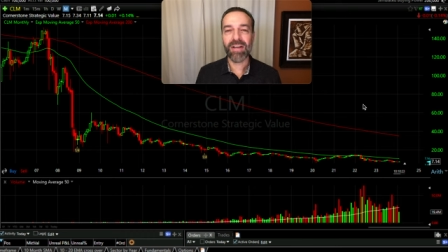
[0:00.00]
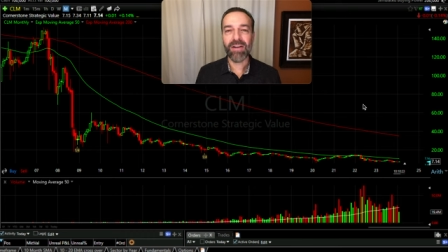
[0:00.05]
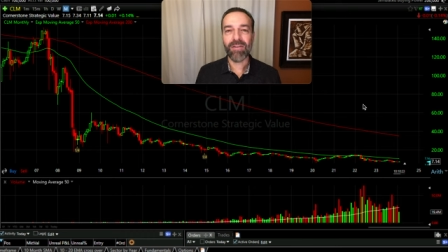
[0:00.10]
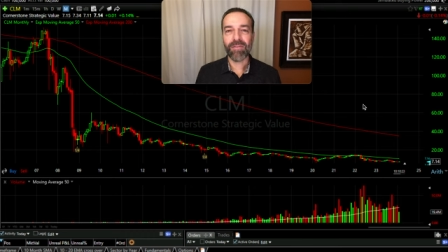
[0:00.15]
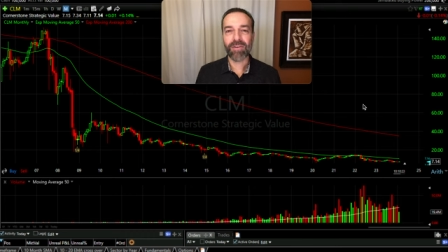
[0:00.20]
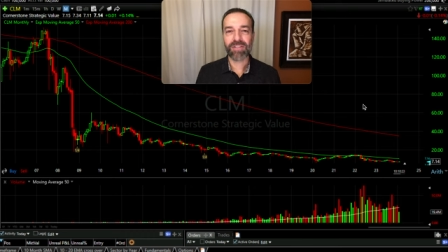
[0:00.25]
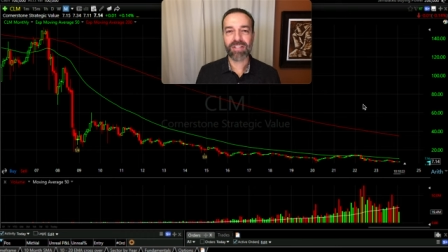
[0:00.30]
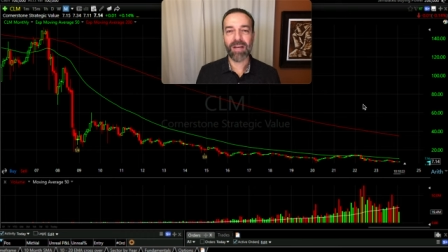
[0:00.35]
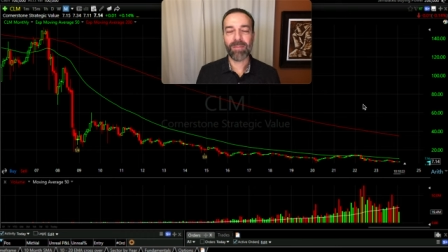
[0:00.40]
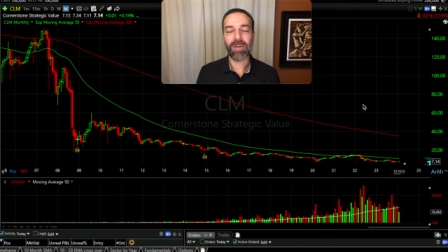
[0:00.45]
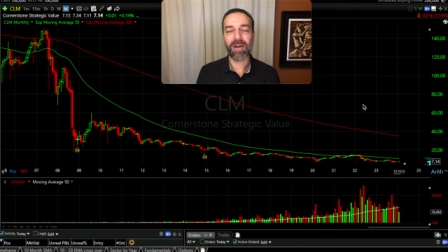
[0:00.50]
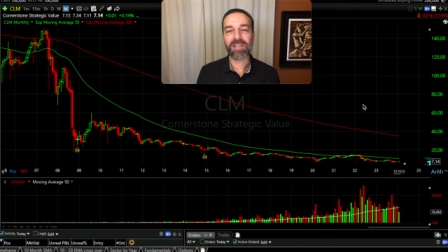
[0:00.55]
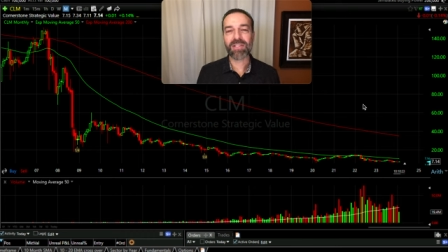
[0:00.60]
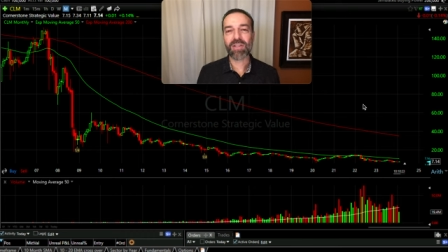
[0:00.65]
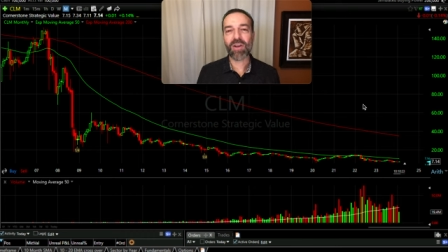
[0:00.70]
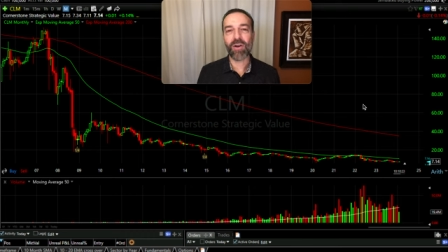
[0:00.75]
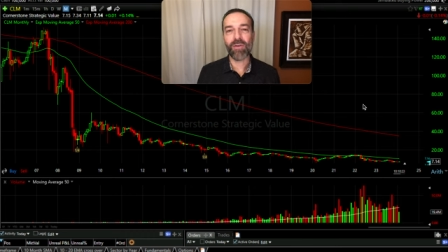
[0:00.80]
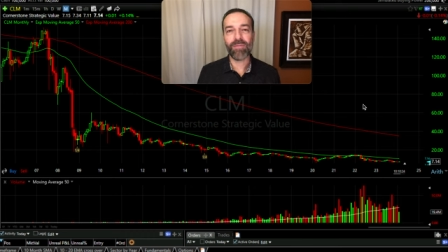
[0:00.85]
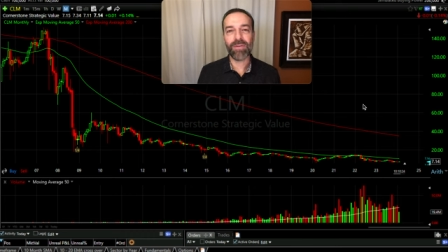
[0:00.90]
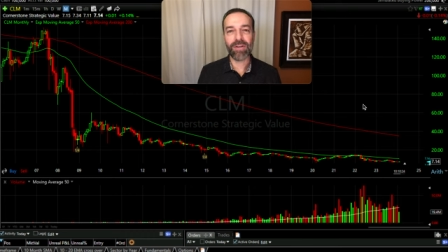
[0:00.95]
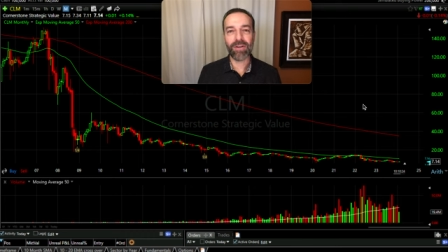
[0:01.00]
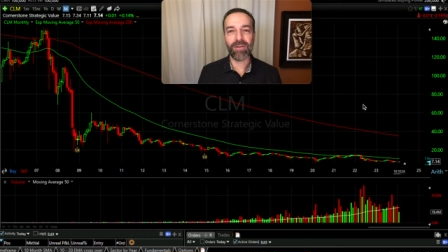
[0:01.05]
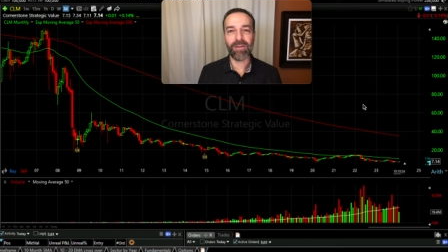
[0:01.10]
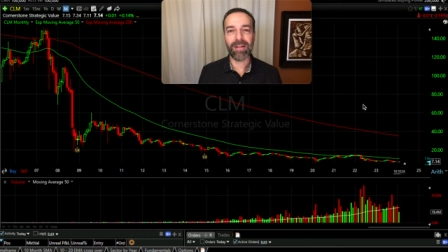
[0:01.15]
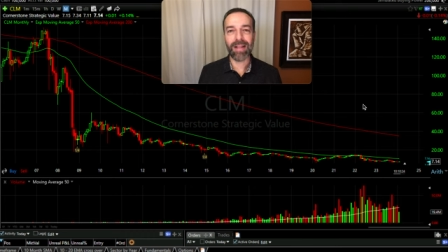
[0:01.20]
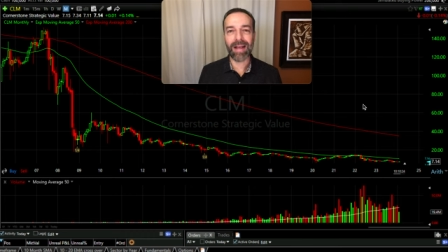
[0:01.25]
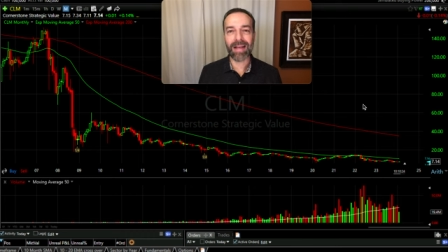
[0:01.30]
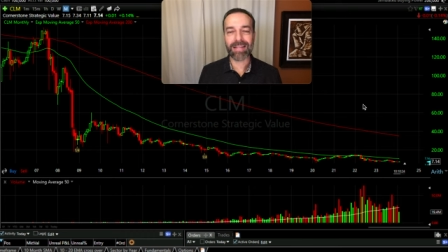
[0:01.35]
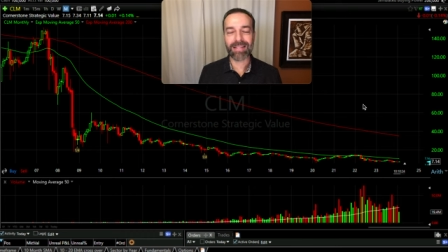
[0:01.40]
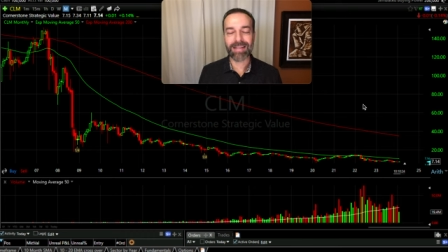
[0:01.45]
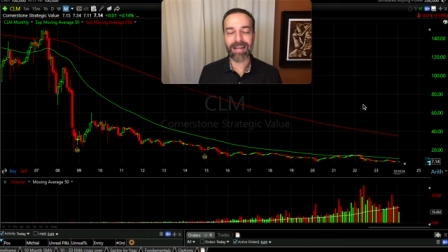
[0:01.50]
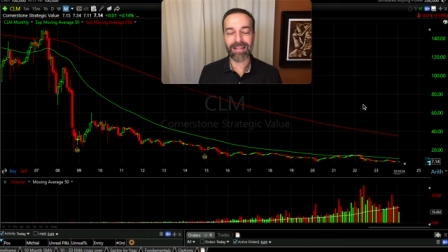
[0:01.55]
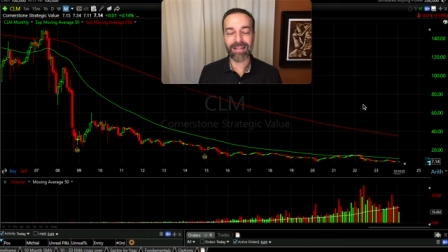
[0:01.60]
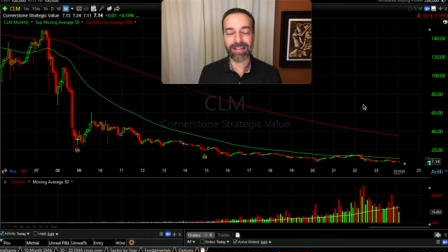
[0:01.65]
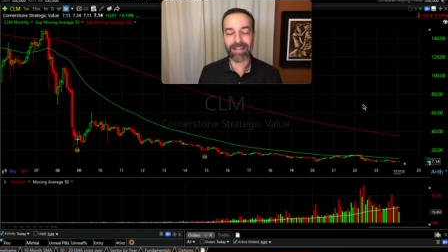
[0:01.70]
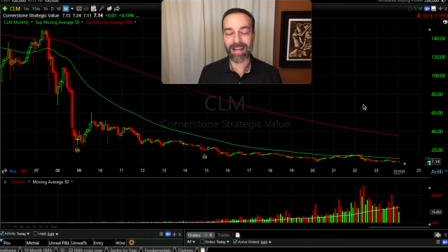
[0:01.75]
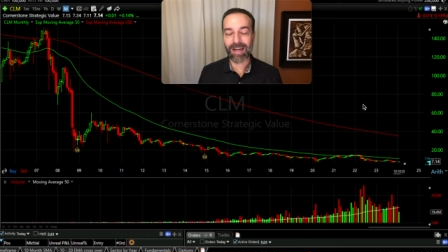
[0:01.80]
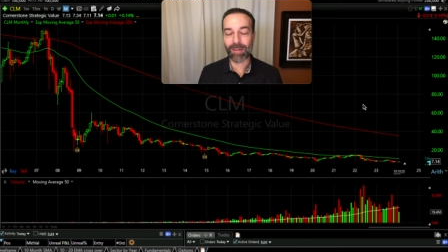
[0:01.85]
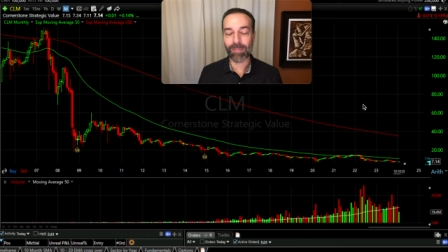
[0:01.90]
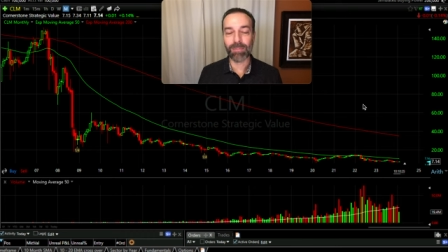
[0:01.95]
For example, I saw a video last night
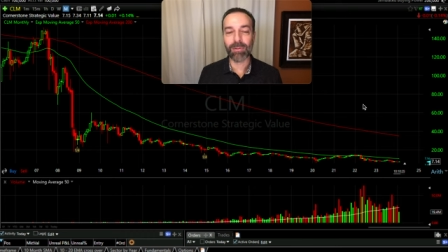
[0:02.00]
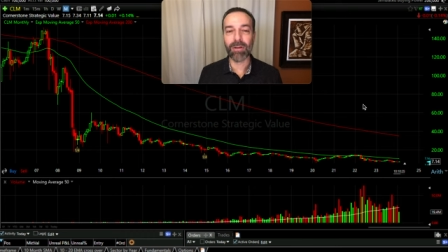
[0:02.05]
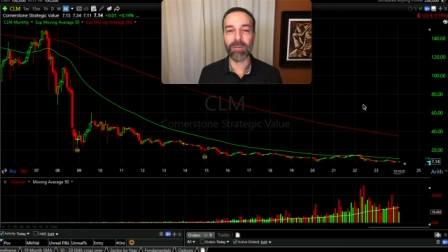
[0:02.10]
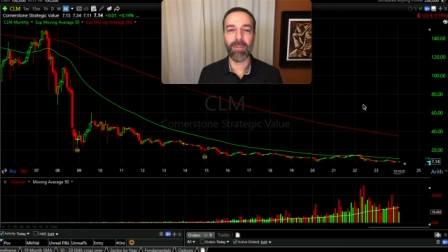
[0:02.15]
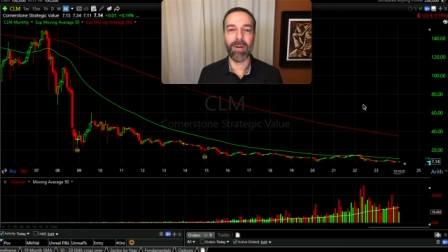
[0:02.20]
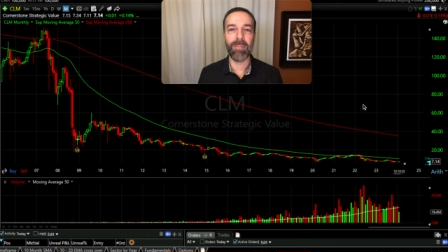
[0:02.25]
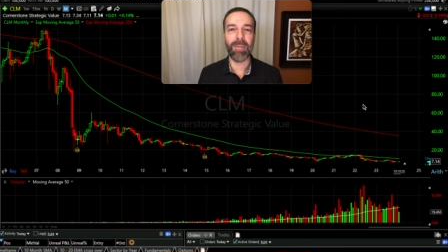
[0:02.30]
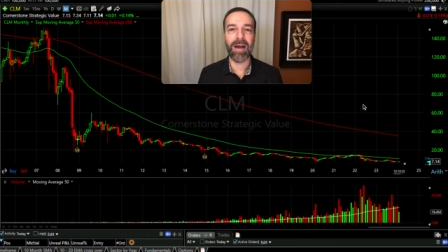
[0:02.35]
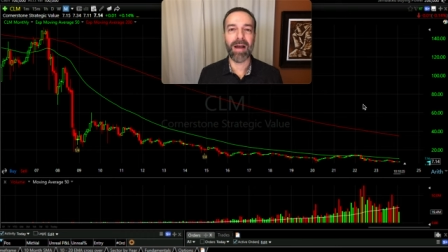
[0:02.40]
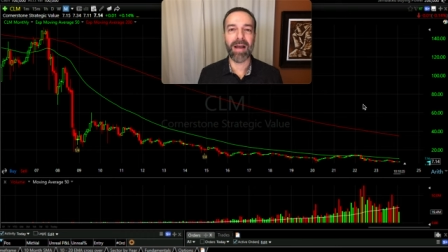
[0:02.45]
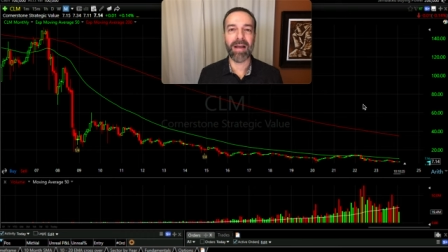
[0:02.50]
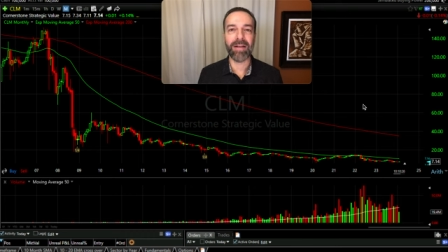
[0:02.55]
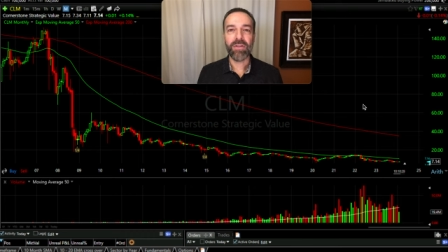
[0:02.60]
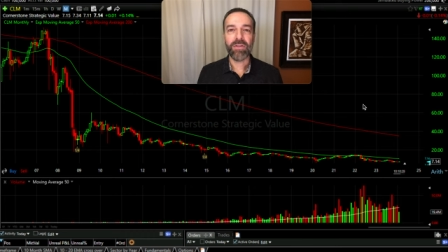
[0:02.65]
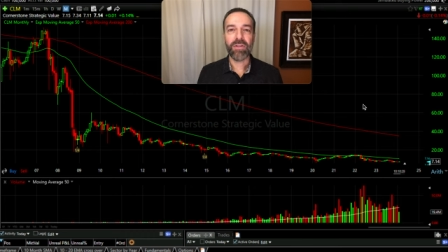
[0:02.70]
that kind of blew my mind.